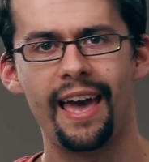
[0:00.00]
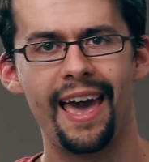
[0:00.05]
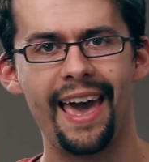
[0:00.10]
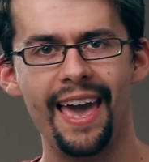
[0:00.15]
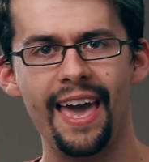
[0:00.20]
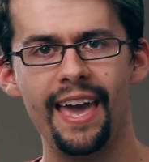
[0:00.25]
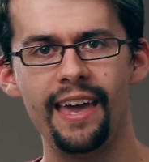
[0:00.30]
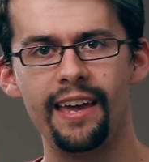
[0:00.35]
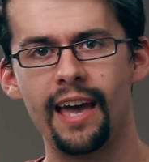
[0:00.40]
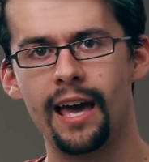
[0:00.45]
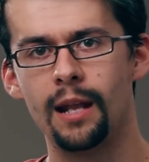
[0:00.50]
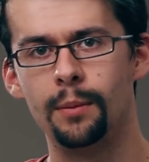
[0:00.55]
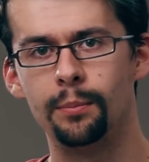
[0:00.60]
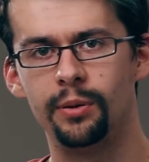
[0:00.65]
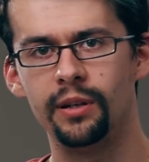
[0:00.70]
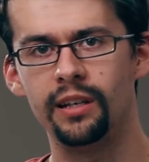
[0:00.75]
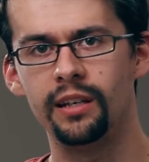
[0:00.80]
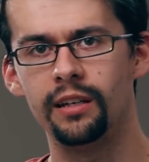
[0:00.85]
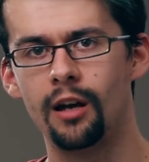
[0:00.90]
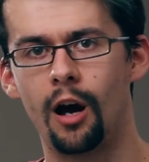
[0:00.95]
A and
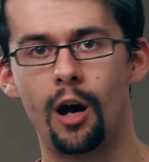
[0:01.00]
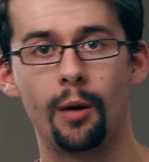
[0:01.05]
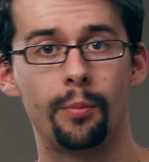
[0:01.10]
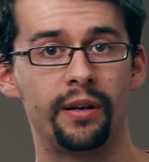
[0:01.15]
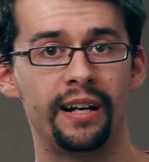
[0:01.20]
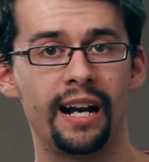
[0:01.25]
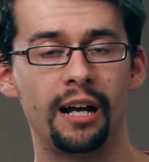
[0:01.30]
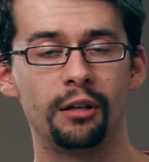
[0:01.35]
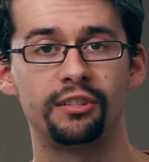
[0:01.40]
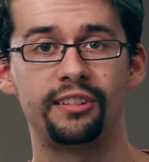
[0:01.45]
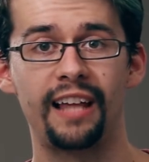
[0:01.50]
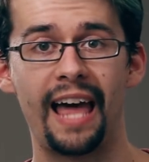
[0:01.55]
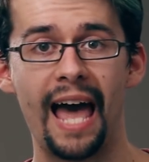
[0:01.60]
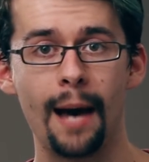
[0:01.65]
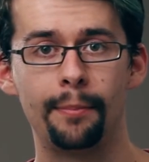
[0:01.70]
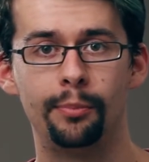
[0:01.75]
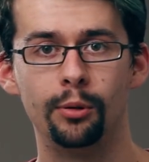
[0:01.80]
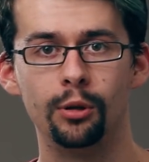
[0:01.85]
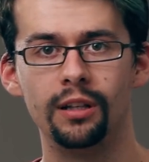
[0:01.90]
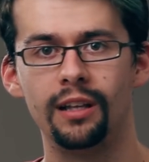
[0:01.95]
B are pronounced
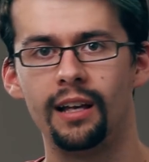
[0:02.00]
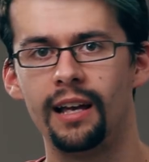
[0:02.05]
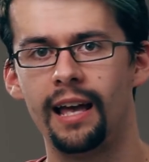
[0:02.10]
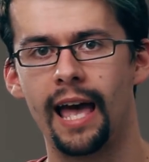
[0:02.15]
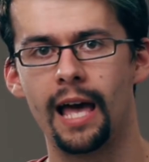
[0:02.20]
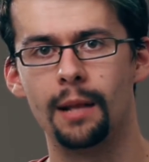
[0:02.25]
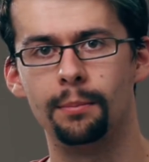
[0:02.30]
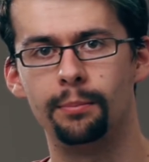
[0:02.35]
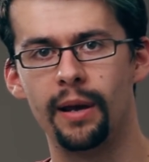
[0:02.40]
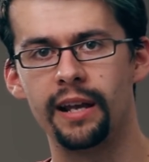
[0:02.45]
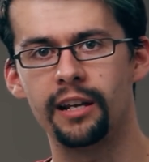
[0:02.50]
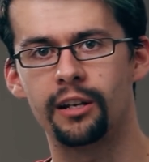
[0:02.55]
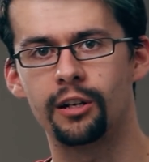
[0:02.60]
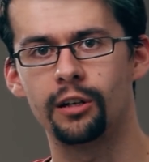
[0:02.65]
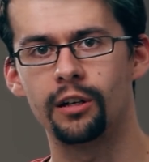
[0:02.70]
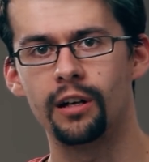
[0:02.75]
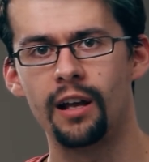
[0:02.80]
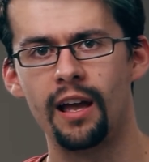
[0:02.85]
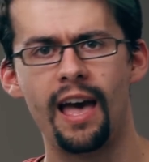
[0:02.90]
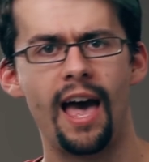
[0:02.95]
apple and
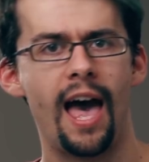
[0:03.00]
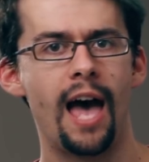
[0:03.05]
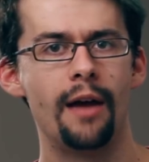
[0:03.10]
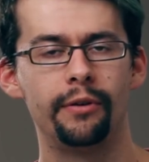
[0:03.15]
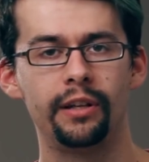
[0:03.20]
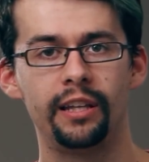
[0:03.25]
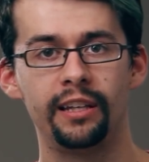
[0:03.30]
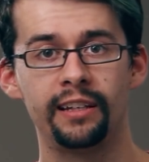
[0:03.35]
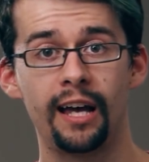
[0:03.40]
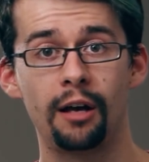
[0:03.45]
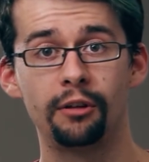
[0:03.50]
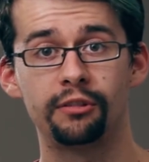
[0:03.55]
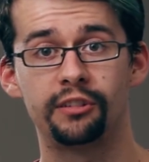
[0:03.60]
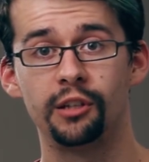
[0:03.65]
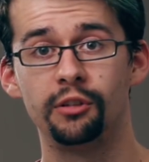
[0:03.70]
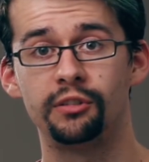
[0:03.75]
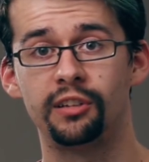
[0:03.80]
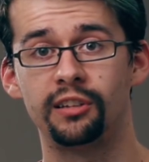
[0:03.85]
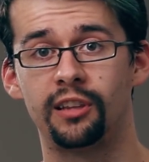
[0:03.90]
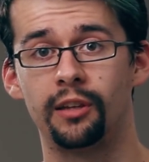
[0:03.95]
baker. Everything else
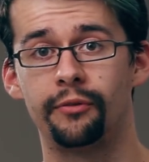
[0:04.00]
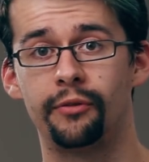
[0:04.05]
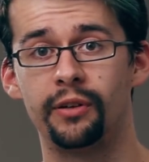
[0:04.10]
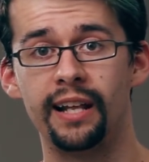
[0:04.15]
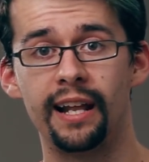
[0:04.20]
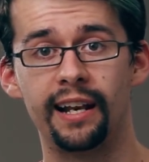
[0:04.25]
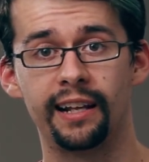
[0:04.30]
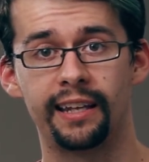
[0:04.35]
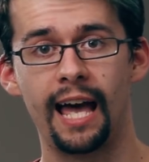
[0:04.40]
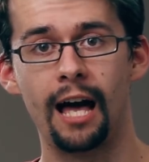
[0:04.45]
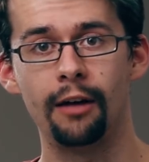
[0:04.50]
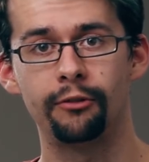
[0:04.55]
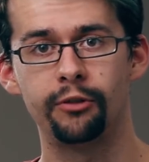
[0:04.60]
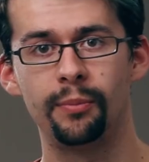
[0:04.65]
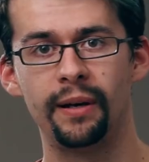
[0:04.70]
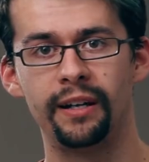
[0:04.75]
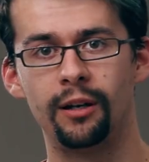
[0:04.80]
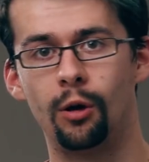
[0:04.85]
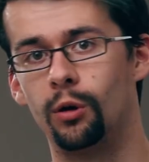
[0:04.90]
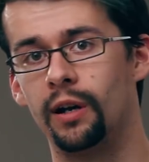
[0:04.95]
uses the phonetic
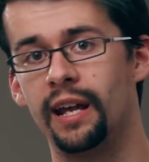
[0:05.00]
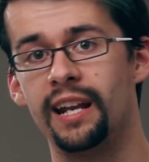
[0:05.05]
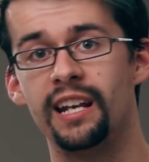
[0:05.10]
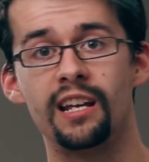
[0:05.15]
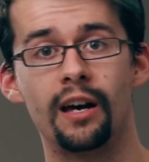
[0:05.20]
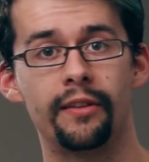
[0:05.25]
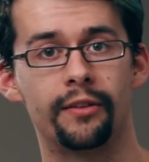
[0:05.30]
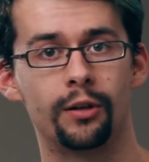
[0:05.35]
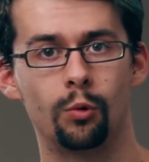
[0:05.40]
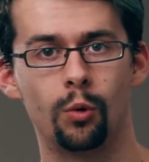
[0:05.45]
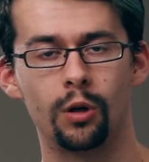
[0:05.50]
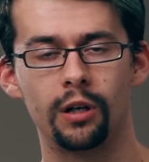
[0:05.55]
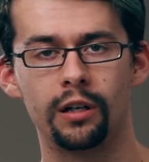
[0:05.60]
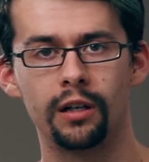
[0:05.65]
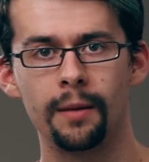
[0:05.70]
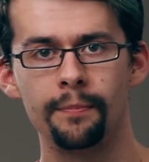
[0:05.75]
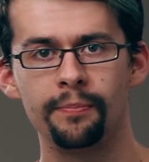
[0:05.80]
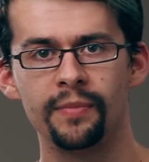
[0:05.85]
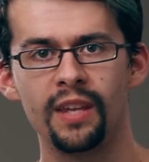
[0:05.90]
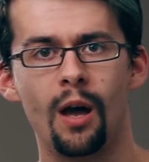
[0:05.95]
alphabet or any other
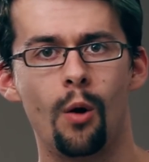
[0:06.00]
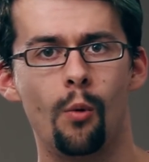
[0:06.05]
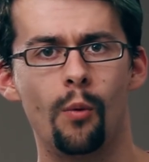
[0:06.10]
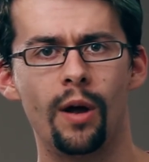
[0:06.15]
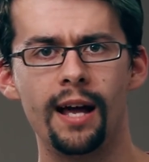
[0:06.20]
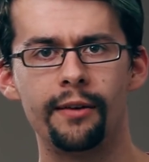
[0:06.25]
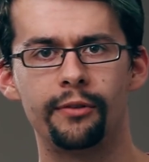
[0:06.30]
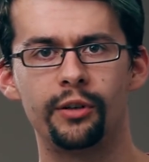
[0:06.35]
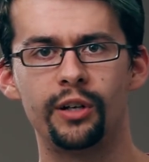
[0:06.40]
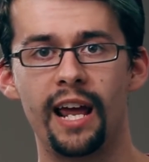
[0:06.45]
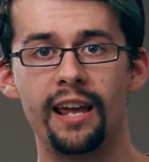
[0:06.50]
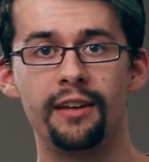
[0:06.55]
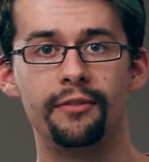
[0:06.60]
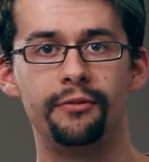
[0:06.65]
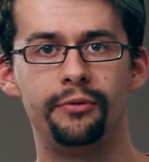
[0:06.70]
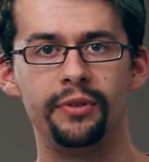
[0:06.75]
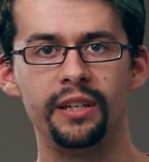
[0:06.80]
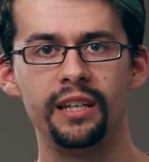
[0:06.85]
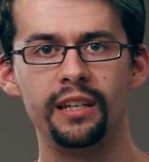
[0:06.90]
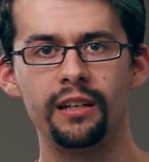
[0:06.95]
word. Whenever a
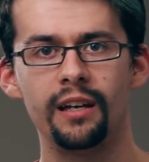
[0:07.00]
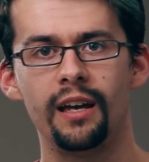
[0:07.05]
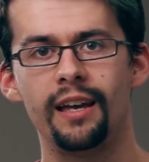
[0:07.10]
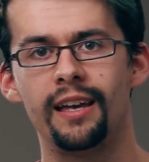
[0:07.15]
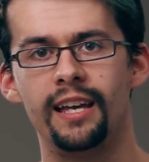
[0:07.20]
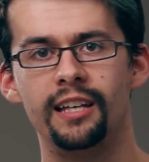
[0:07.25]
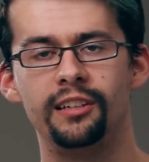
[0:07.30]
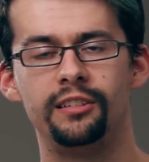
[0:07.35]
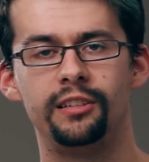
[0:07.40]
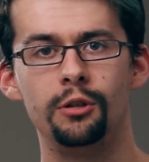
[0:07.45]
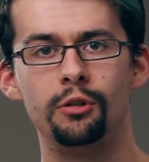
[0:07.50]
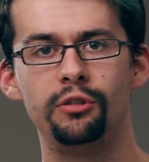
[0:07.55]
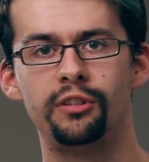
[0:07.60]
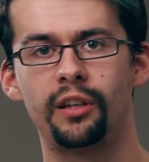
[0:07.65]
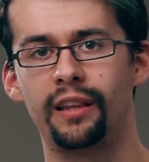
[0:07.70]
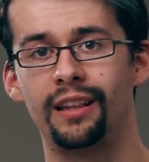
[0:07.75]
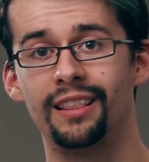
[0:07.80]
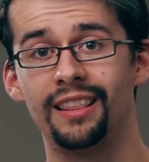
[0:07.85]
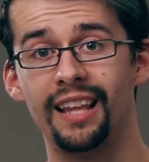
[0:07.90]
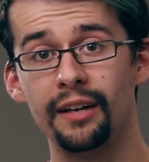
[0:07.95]
V is used on
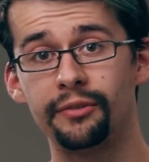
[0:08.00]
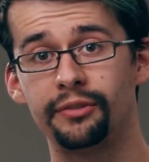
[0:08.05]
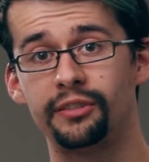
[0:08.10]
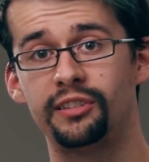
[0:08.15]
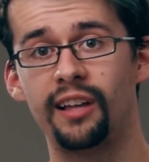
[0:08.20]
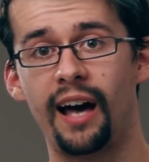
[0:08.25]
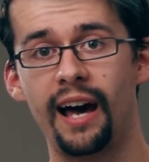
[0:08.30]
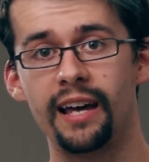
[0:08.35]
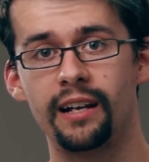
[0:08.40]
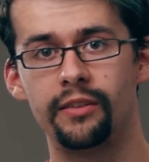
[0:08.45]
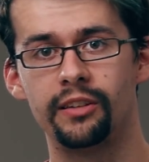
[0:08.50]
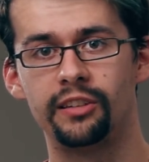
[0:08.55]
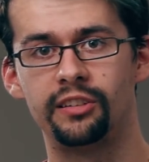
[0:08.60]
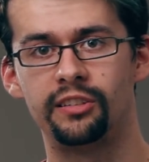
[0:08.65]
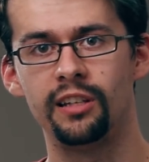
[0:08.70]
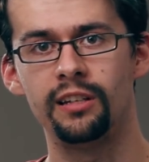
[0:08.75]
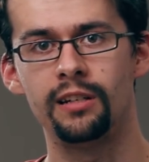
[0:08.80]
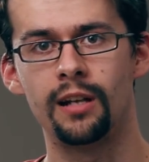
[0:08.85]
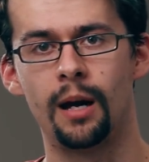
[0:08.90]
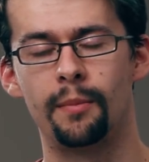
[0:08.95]
the left side of the
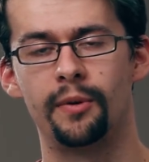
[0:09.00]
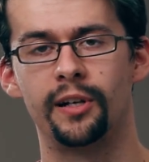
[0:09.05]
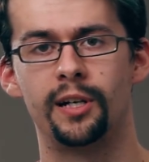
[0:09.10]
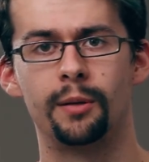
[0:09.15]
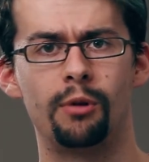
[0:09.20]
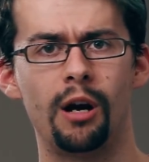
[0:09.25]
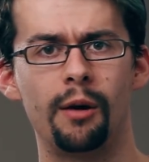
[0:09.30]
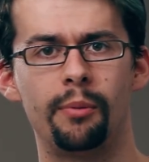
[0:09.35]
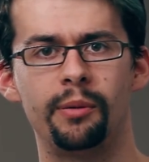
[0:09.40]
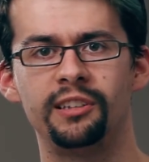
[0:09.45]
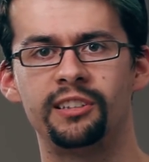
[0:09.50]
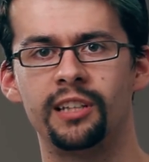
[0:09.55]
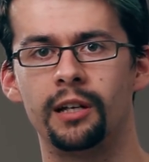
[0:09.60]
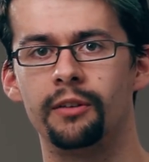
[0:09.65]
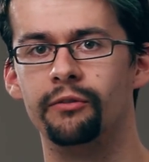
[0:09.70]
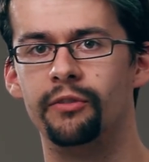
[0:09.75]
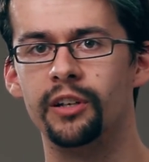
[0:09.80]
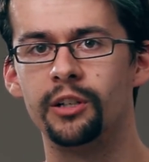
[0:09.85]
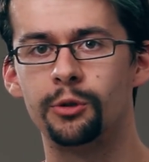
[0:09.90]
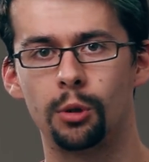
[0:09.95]
scene number to
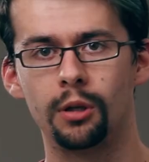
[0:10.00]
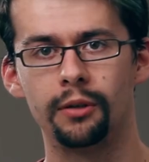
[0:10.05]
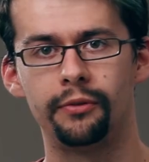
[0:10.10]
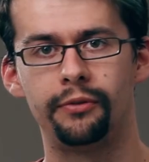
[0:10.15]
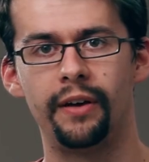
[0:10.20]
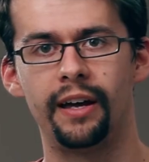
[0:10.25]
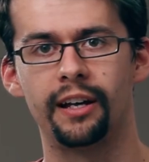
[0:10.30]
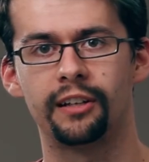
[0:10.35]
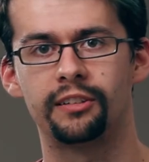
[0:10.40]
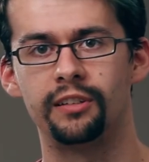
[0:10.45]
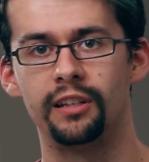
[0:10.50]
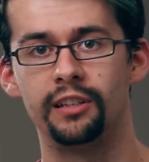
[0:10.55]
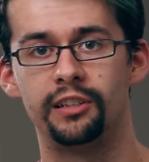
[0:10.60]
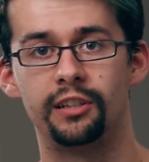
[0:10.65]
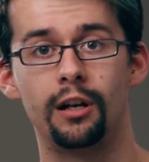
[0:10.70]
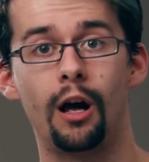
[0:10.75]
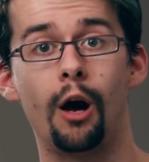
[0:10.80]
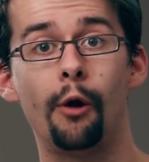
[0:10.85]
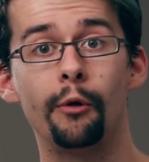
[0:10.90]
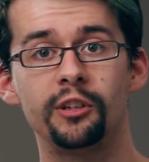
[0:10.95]
represent visual effects, it
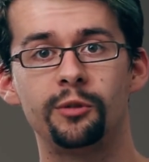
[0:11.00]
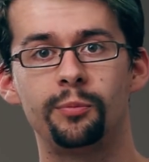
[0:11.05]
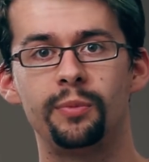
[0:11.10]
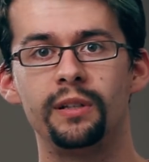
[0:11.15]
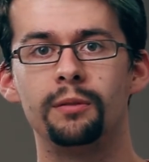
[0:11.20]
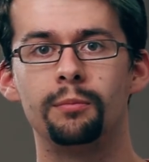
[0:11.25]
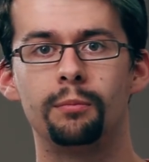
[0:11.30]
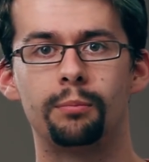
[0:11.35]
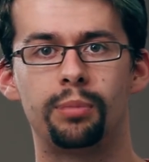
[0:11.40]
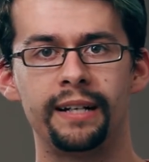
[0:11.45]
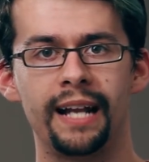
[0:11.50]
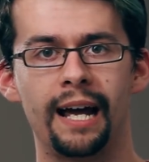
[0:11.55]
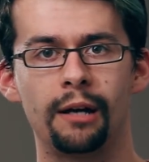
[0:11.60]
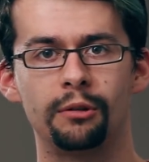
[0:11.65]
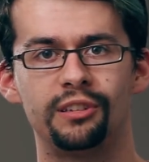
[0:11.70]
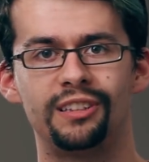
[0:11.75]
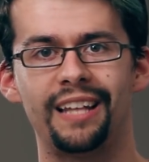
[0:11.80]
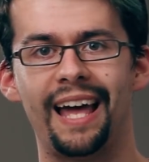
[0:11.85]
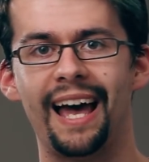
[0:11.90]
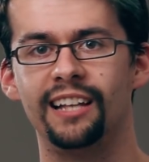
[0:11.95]
should always be
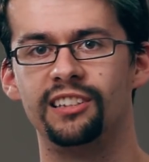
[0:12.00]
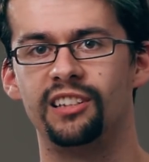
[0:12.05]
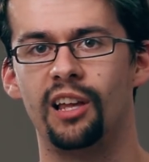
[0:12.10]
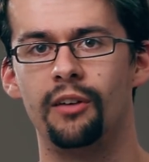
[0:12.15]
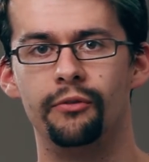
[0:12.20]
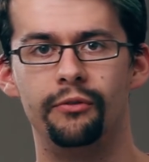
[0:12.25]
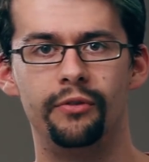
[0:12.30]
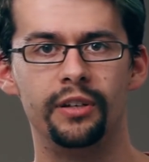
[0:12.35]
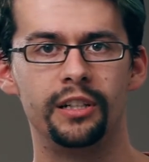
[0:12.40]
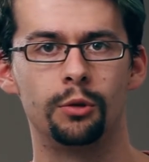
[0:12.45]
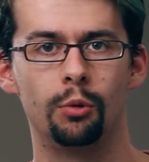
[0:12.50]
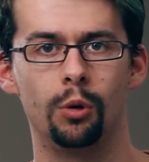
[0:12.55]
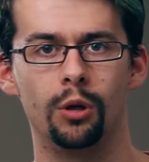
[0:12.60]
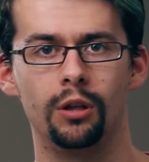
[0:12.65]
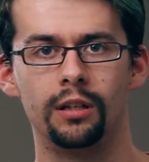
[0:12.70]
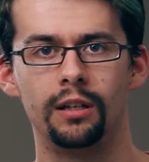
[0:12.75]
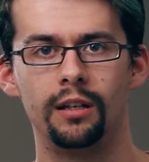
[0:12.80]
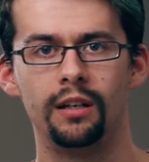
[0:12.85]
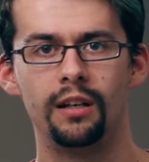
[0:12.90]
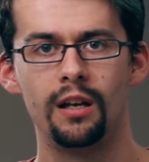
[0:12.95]
pronounced as visual.